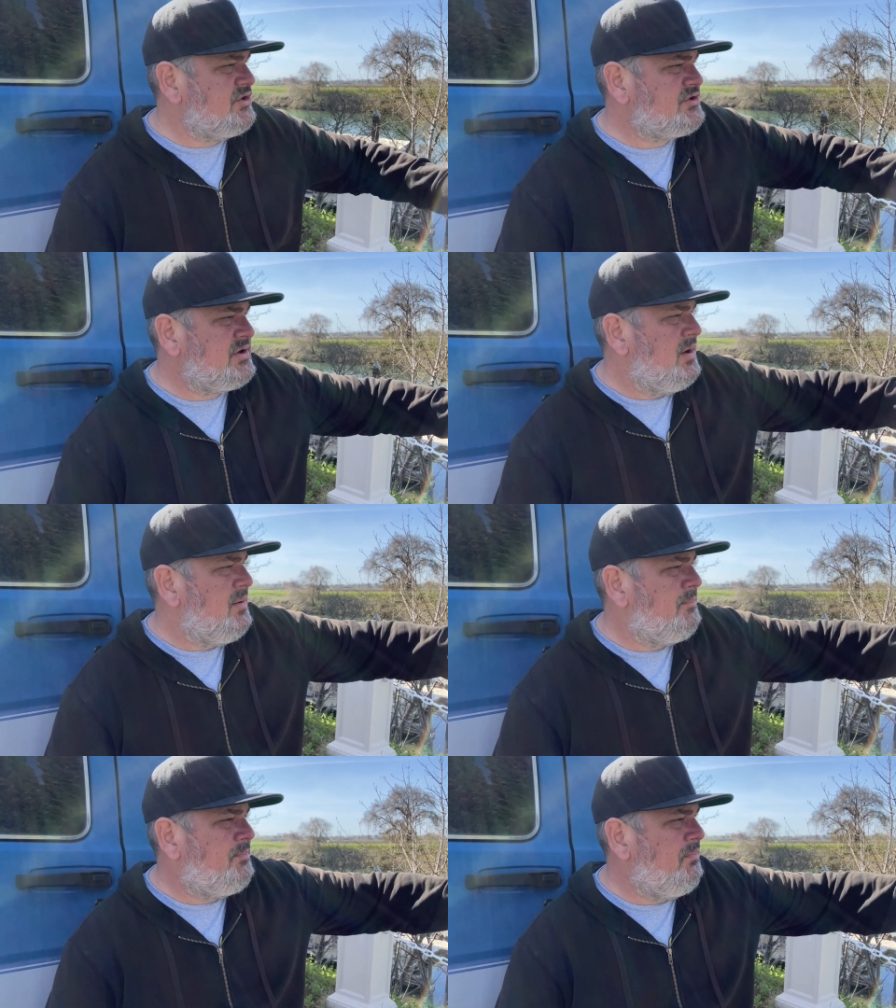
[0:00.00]
just
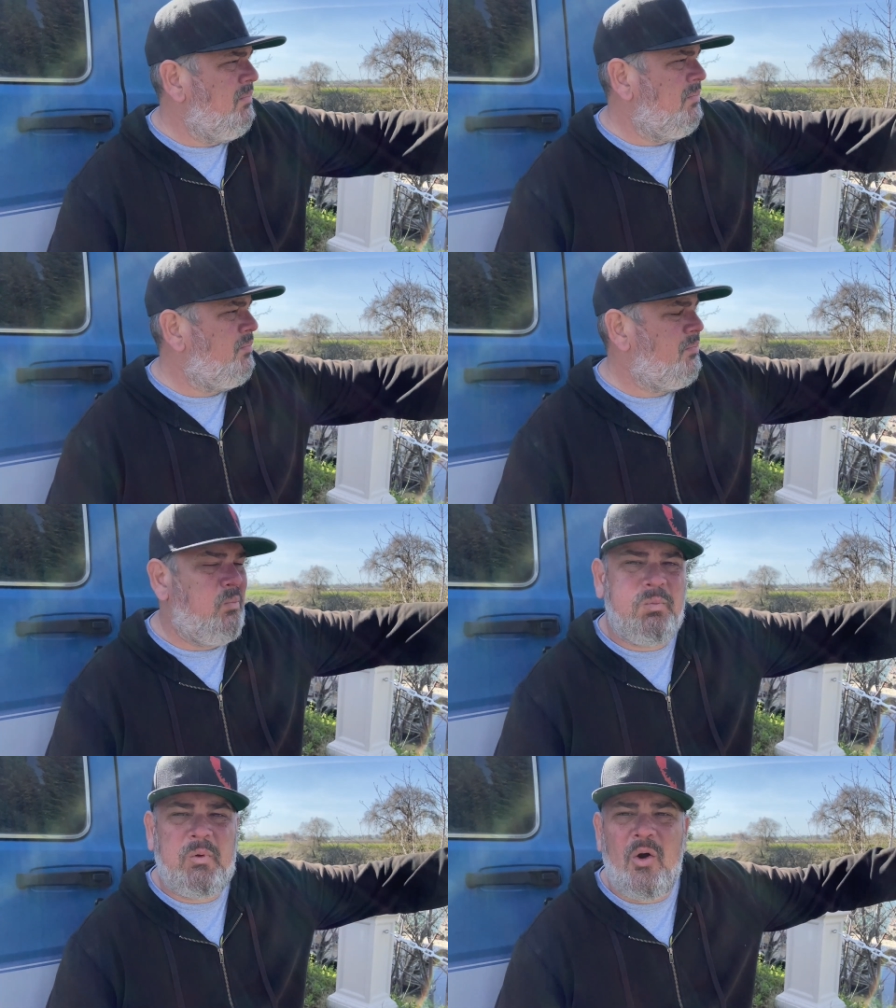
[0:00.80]

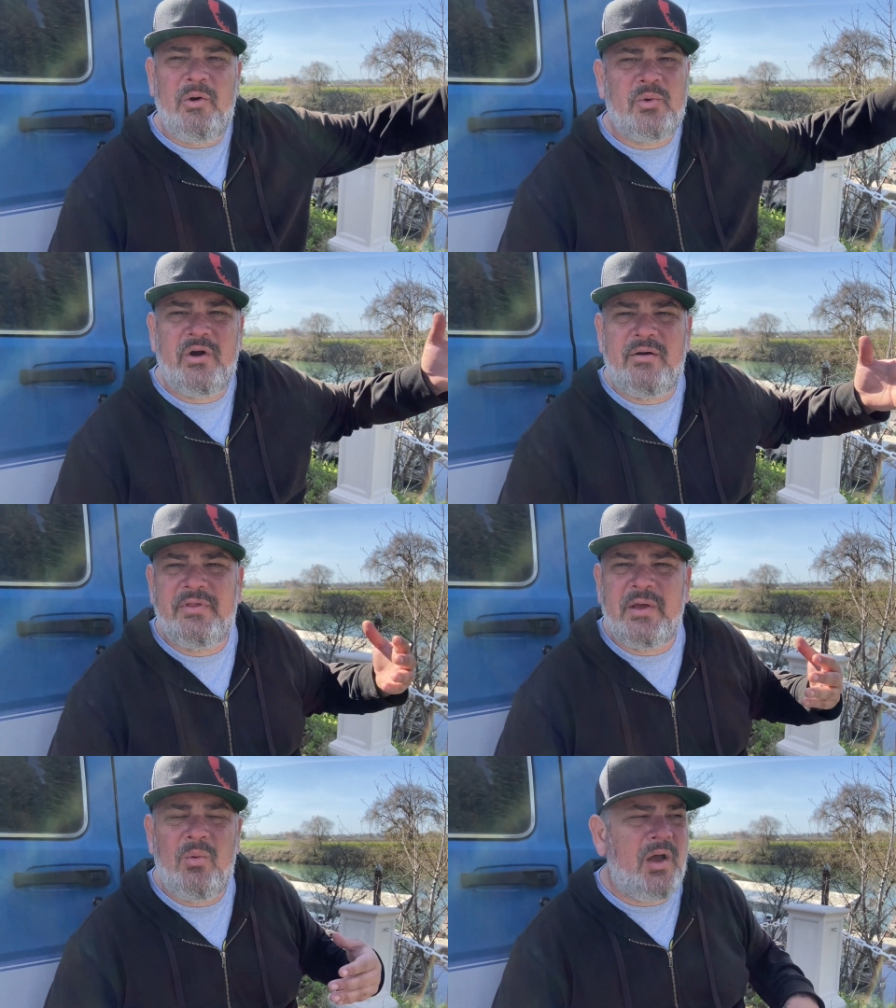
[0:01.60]
going wherever
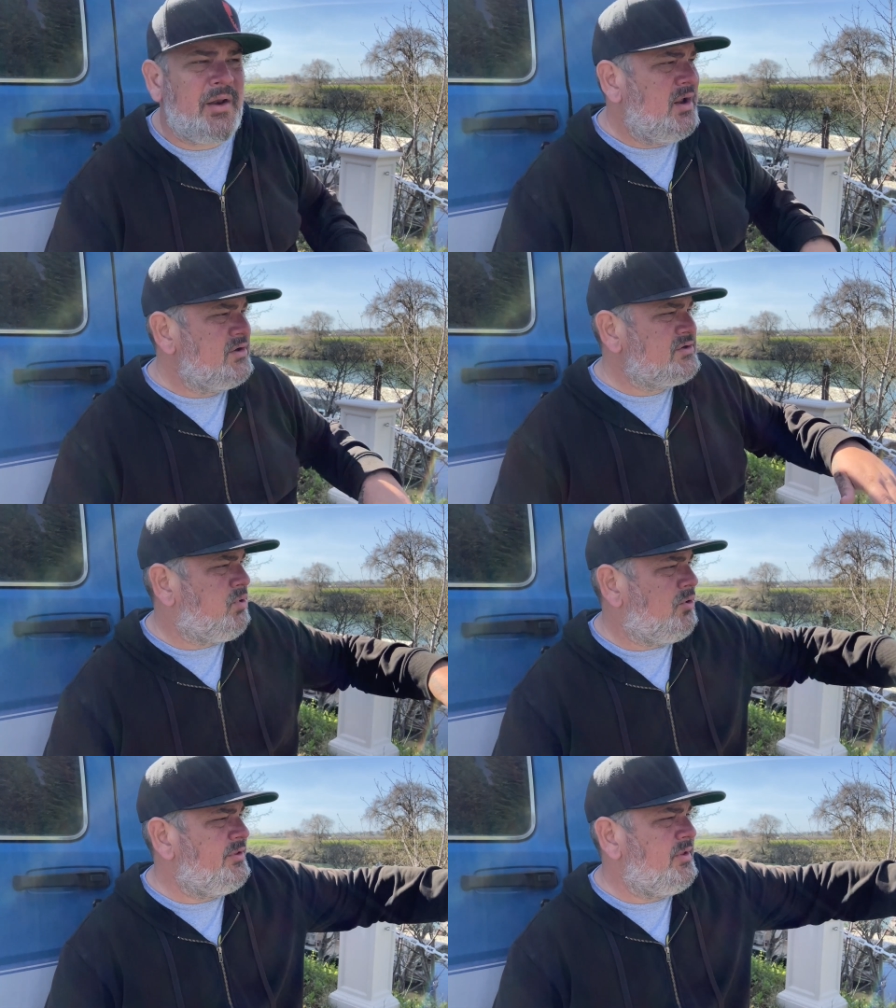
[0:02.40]
they want, just
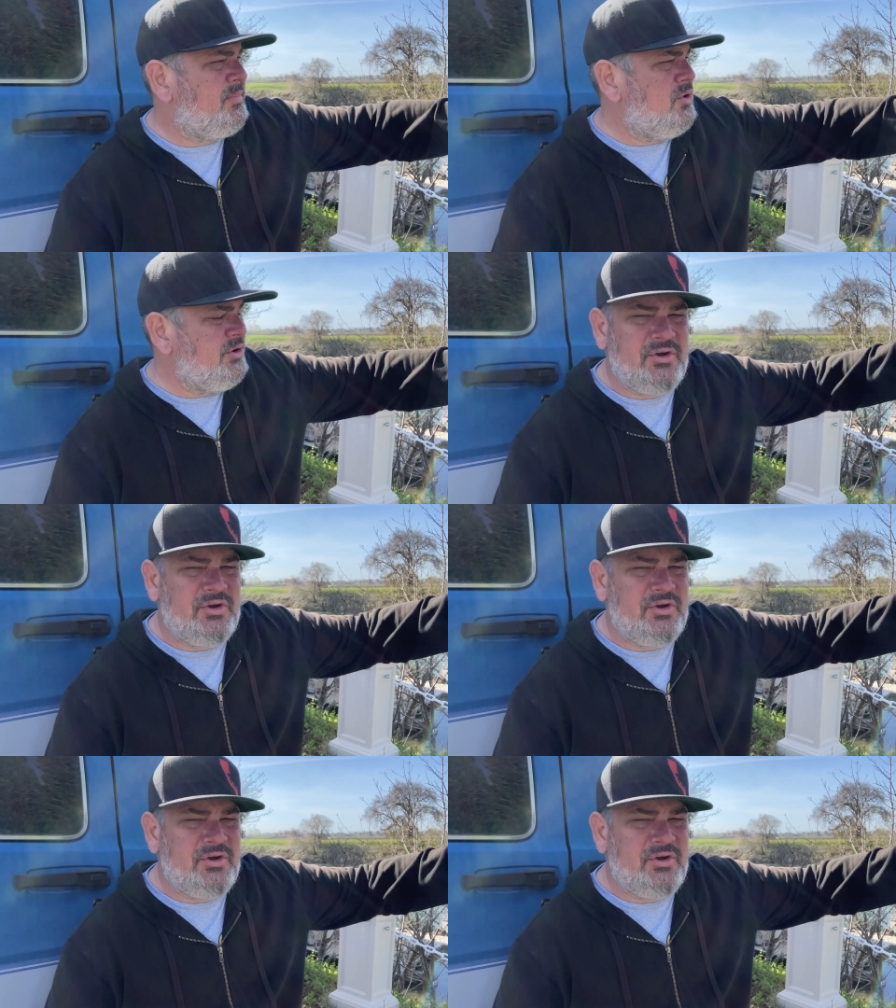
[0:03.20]
pulling the boat.